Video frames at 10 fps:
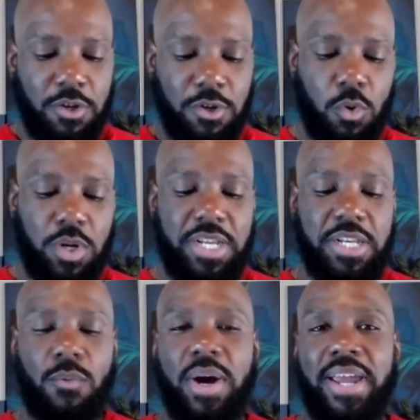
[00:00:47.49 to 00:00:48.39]
Do It
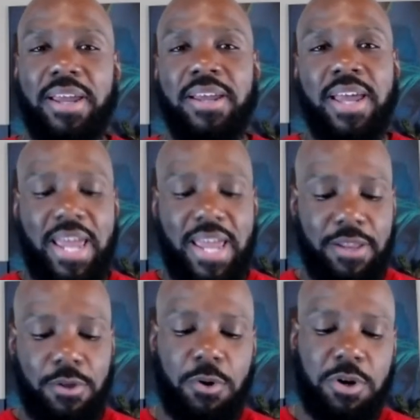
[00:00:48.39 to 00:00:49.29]
Anyway,
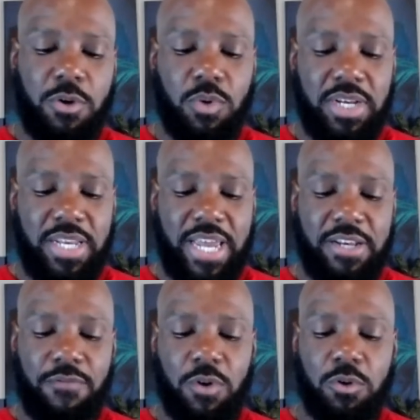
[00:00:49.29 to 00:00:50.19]
and the 31 day
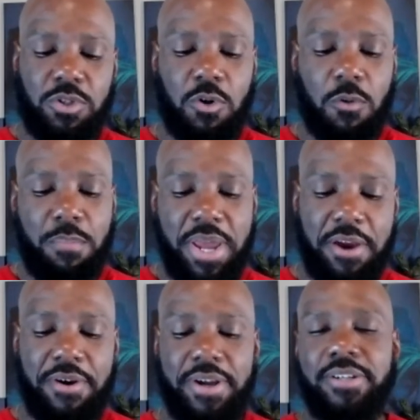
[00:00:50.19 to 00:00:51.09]
devotional
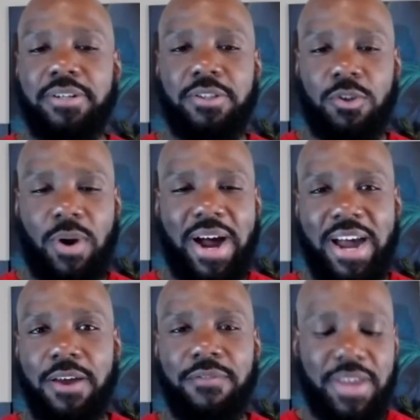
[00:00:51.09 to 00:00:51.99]
Parent
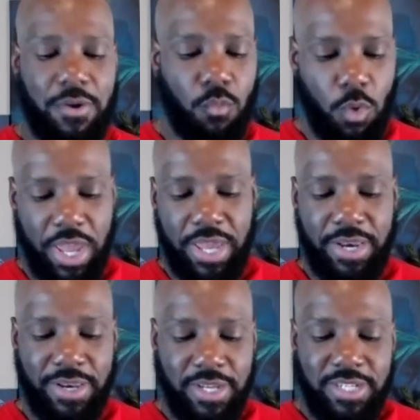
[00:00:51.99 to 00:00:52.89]
thrive and win.